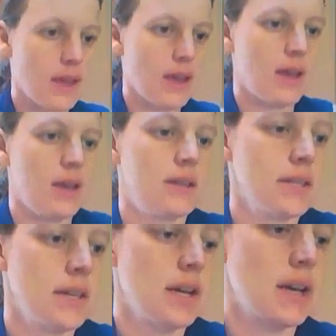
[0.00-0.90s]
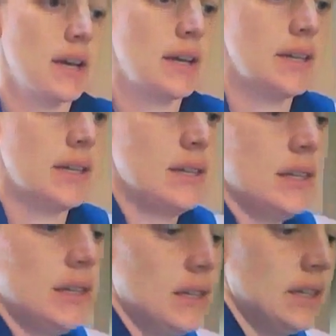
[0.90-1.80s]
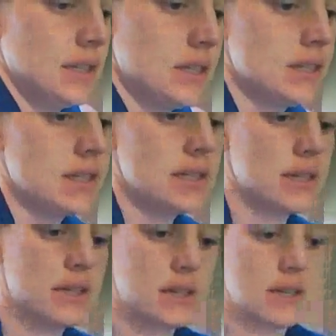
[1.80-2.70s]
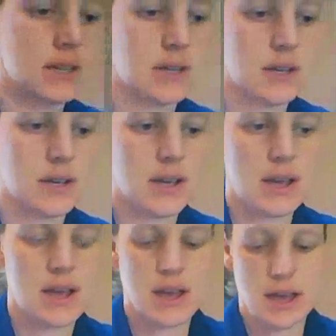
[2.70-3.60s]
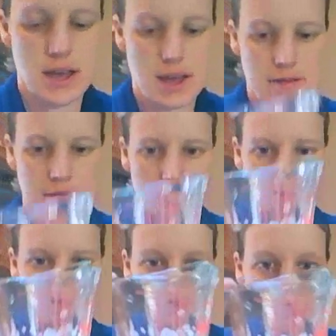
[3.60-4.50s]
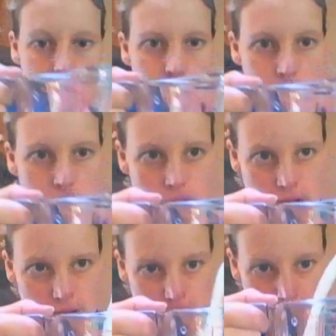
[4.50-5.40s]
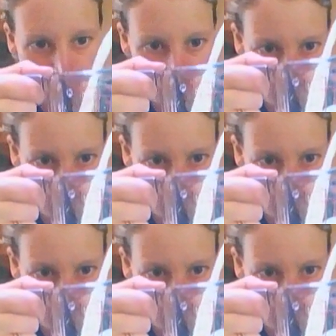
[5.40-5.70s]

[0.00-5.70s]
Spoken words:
And I need 1/2 a cup of coconut milk.